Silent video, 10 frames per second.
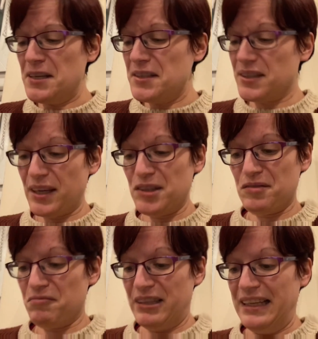So
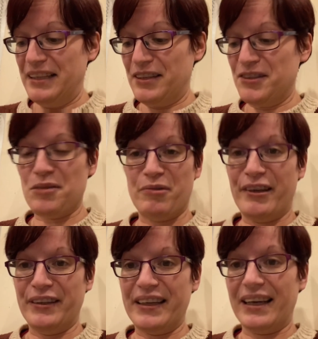that's really the
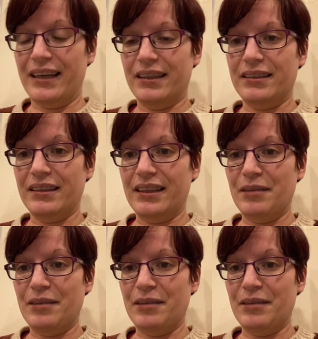summary on the card.